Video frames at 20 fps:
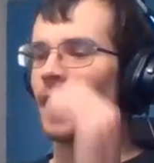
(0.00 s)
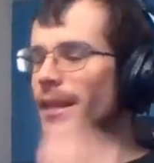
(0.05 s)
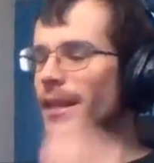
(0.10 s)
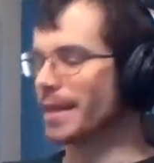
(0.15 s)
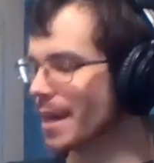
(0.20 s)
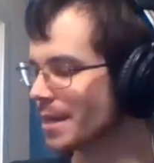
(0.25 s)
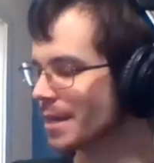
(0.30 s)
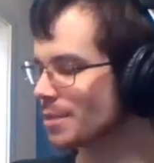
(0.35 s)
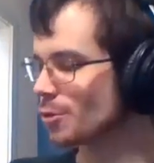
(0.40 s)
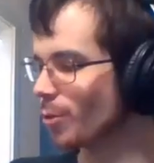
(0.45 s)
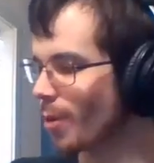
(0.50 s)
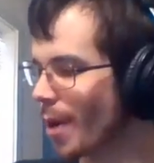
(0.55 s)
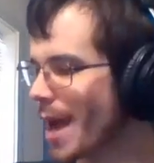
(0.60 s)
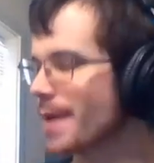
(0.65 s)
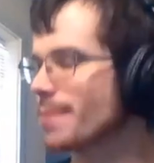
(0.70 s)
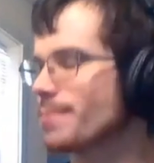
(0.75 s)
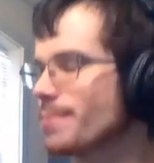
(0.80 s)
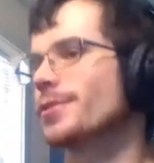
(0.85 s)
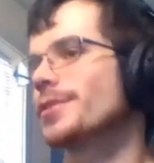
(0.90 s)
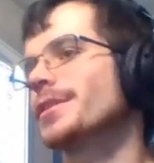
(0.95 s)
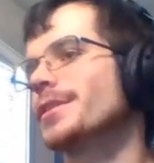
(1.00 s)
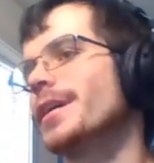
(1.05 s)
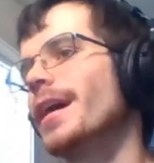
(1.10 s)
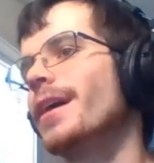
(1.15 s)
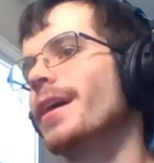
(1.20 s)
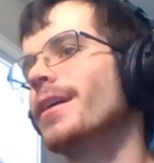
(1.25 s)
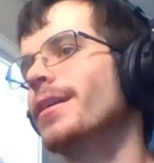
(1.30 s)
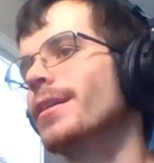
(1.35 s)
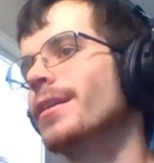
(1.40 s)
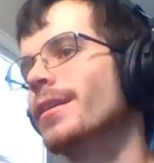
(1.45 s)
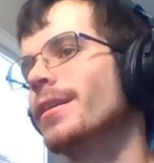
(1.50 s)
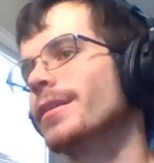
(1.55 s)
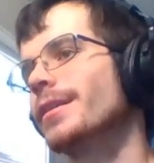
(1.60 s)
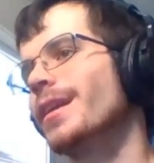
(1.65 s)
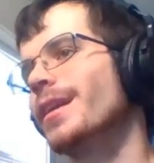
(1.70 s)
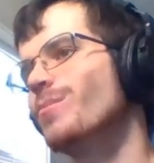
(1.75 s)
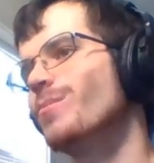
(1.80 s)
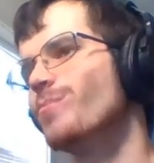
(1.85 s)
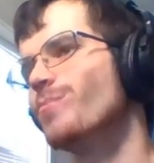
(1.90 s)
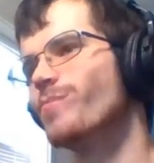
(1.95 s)
That is Quack percent.
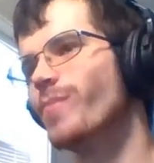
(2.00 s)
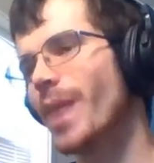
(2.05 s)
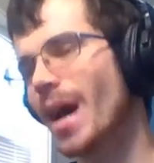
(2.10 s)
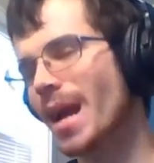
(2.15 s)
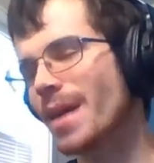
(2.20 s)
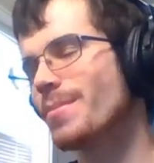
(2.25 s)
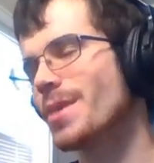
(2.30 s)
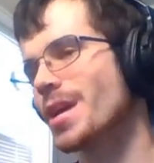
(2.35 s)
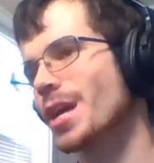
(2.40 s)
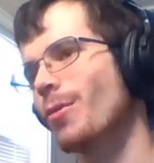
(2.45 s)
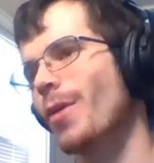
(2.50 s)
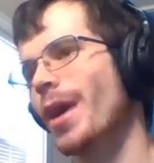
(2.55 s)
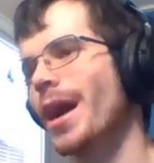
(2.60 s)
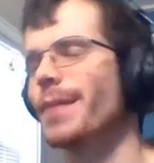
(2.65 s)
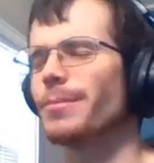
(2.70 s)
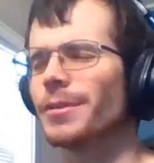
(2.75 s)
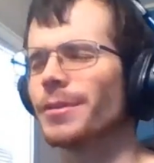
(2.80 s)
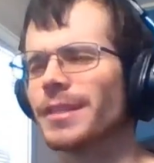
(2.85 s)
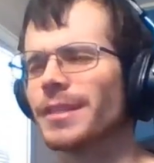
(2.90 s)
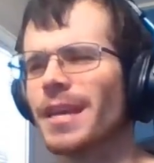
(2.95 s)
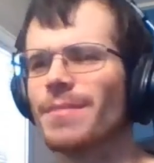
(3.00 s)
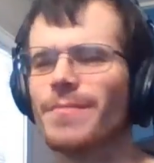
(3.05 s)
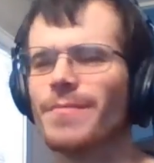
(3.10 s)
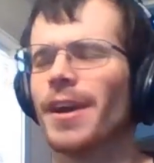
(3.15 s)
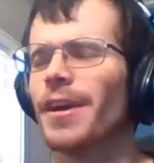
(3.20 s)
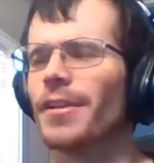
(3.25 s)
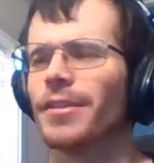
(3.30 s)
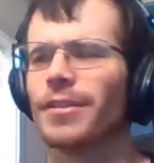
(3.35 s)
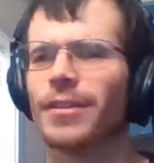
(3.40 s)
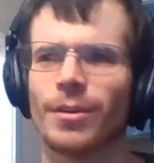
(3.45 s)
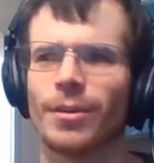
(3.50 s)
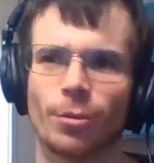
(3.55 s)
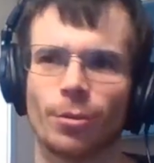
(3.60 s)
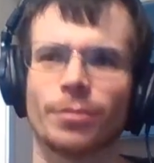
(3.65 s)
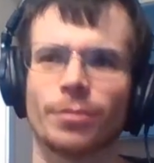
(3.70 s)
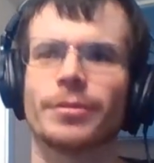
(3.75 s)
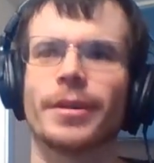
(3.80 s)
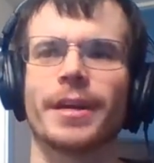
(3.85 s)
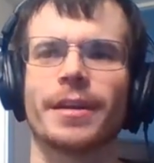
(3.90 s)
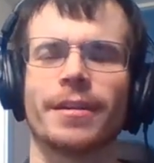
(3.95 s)
That might be Quack percent marathon
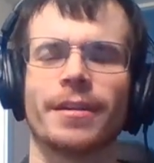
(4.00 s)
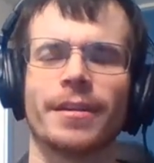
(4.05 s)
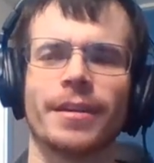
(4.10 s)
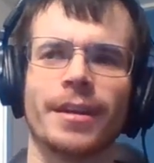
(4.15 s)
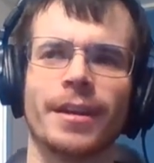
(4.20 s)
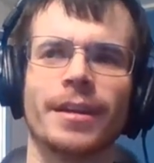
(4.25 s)
world record.